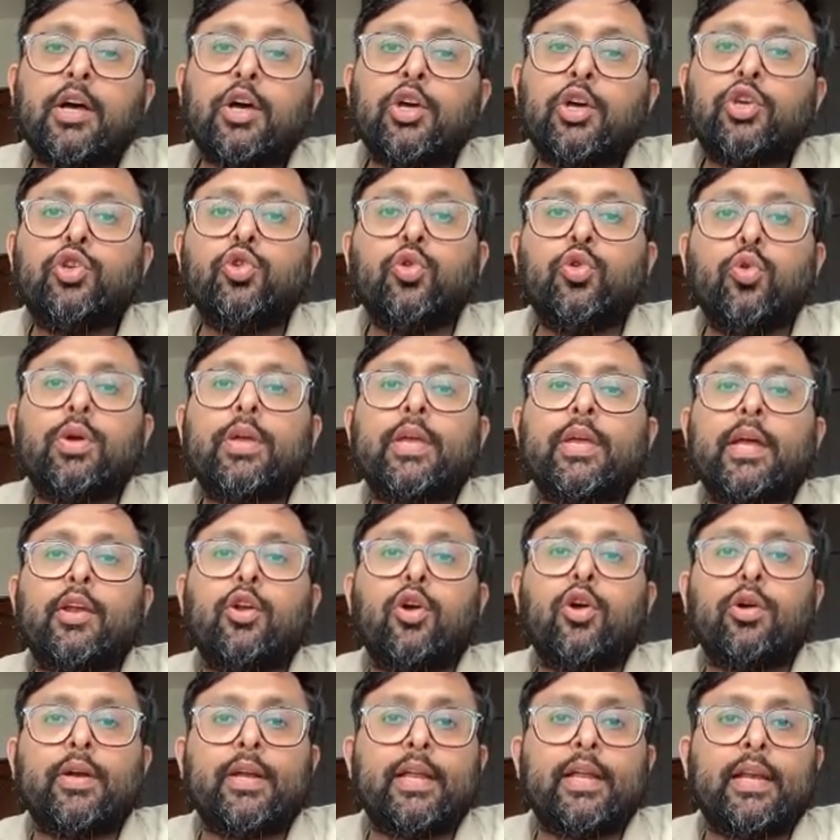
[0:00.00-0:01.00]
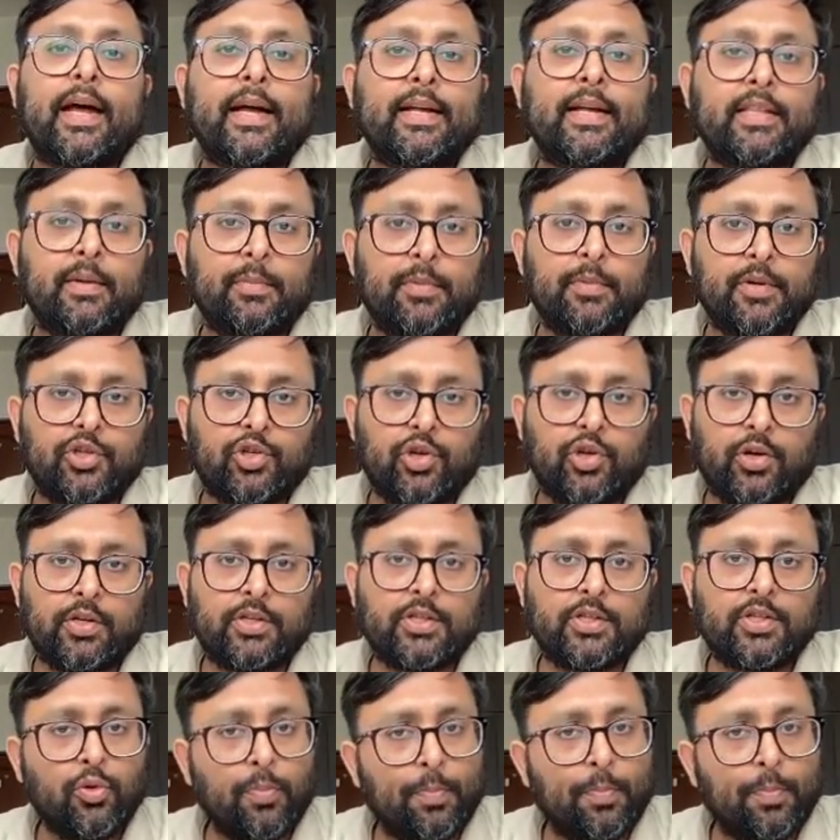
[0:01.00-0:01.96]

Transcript: you cannot deny them insurance.